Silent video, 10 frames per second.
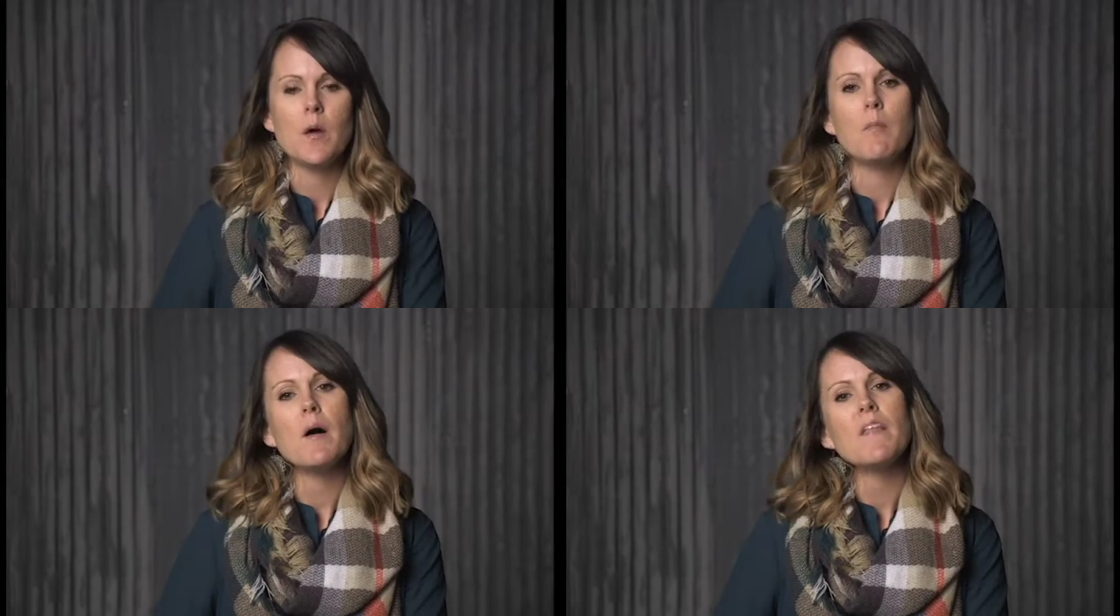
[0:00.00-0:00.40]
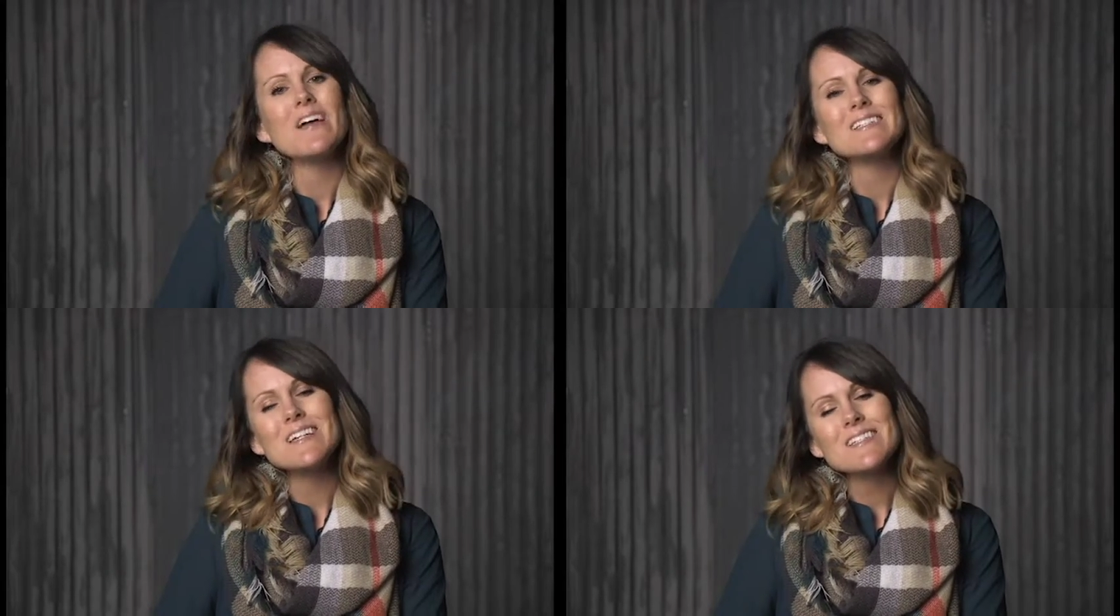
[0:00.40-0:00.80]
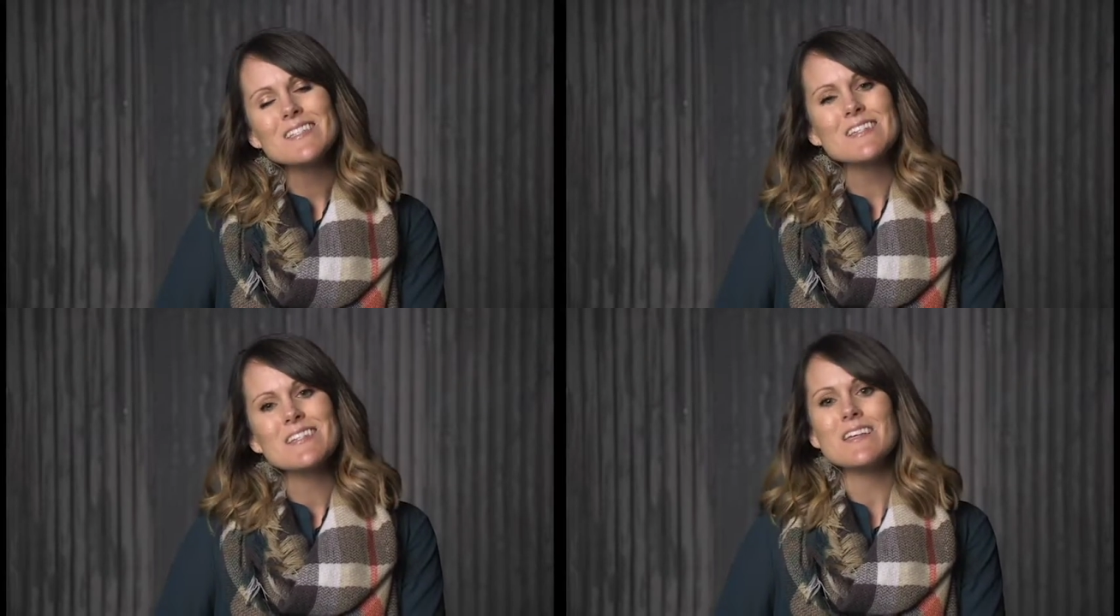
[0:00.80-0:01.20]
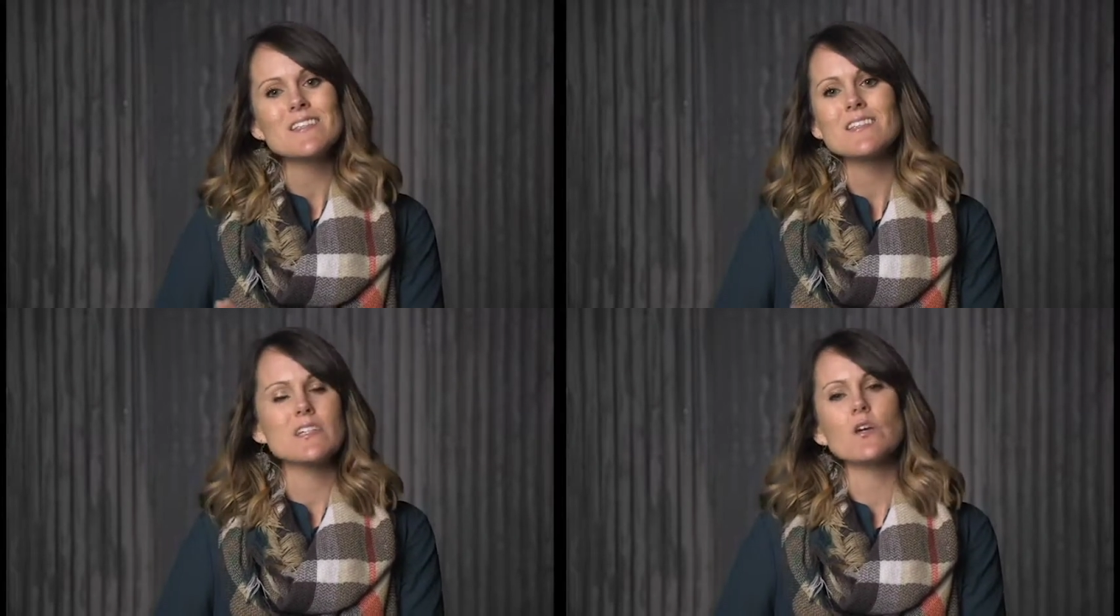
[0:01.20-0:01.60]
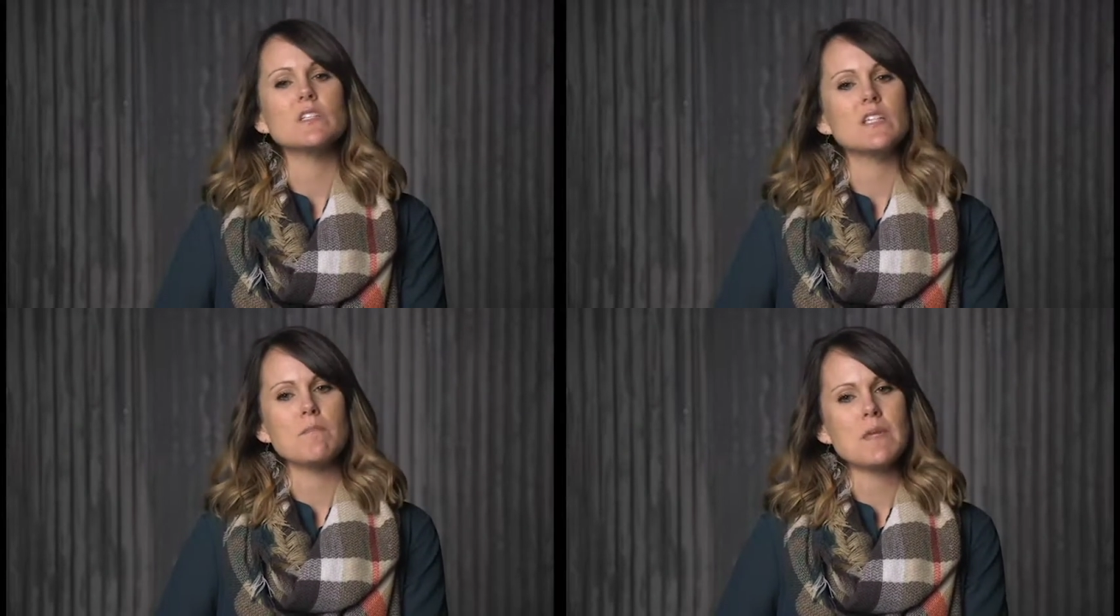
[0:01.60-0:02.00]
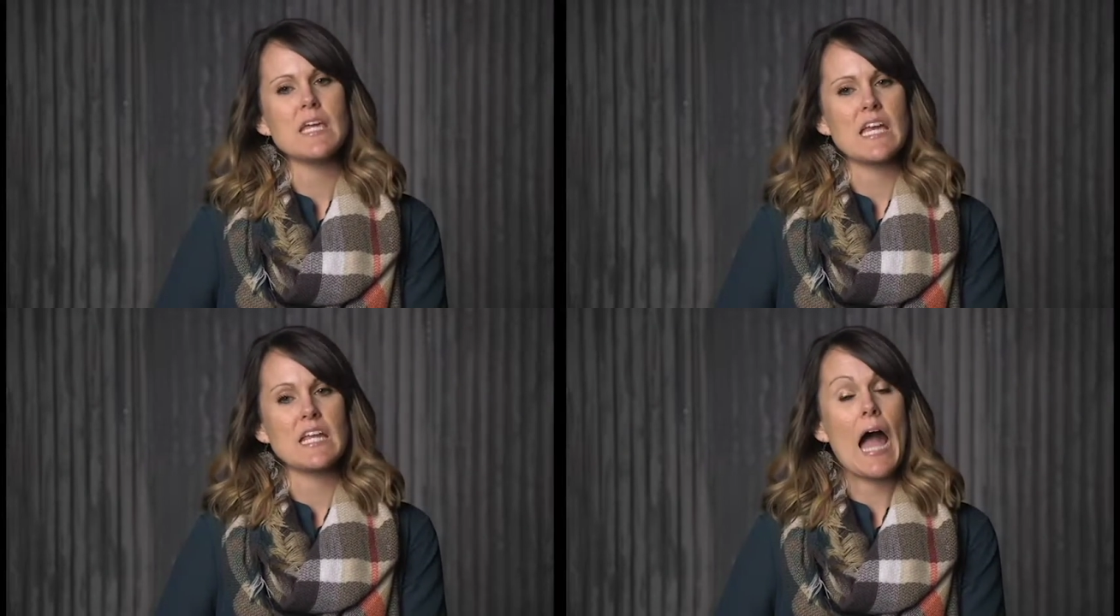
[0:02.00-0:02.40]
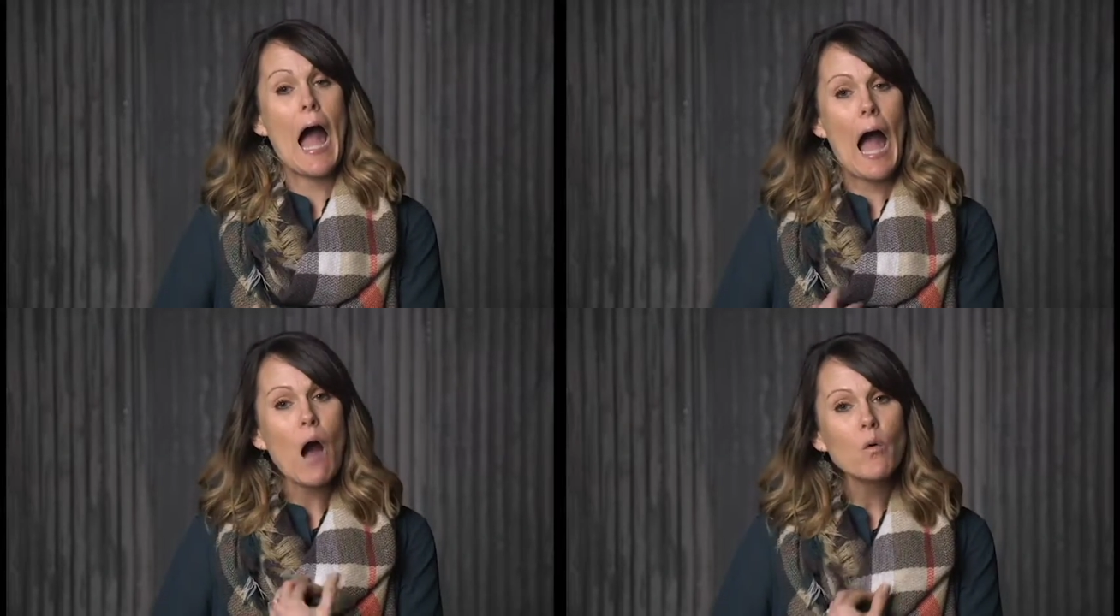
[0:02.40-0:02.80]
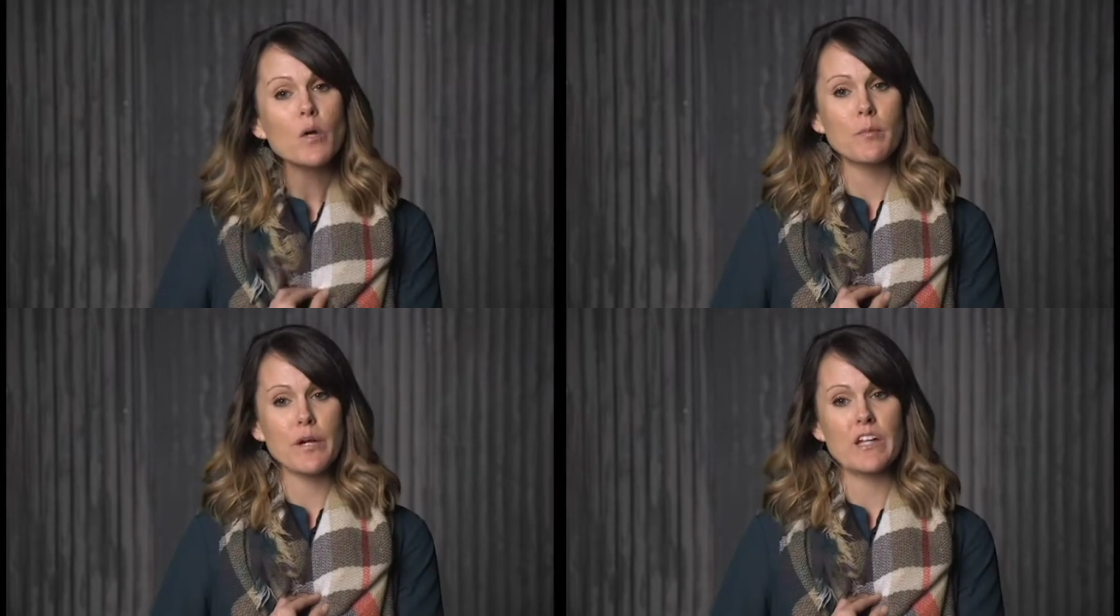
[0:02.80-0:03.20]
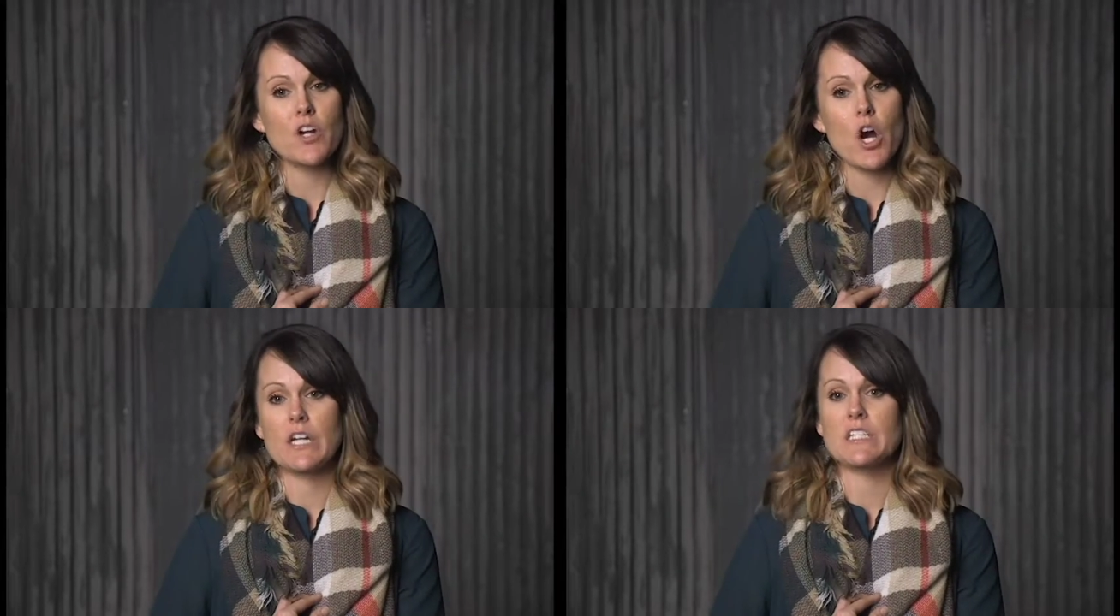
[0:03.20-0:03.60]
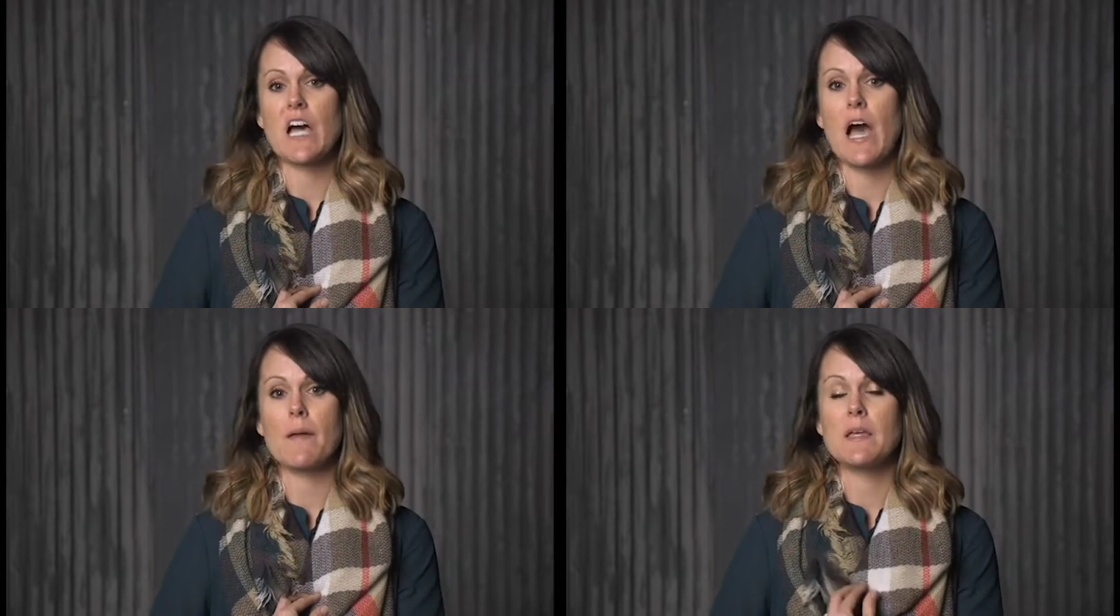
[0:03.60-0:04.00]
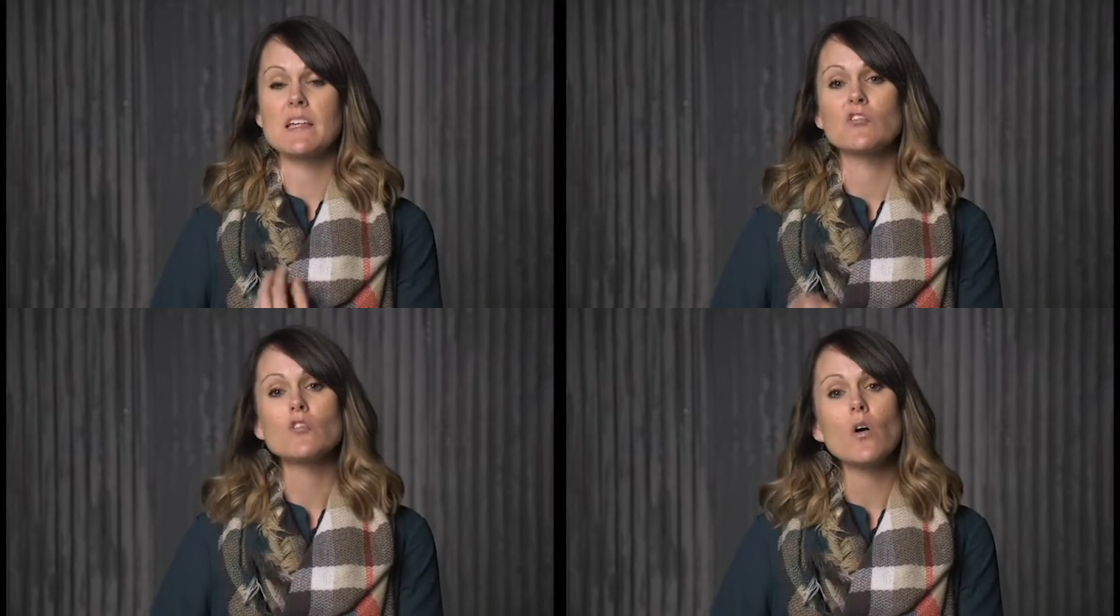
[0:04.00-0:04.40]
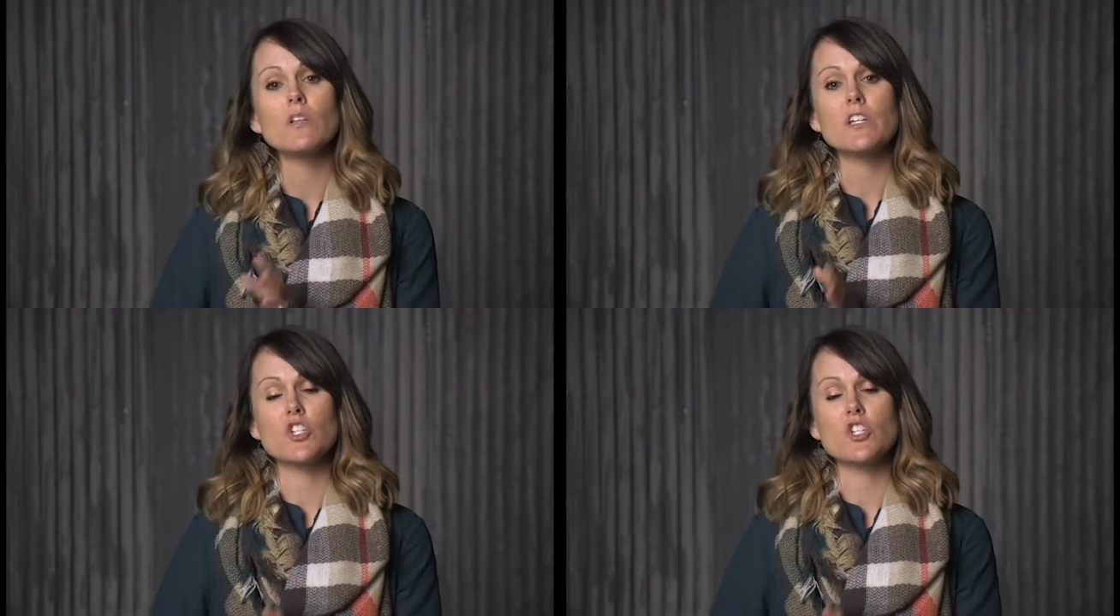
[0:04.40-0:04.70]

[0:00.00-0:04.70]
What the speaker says: But that doesn't necessarily mean our brand archetype is solely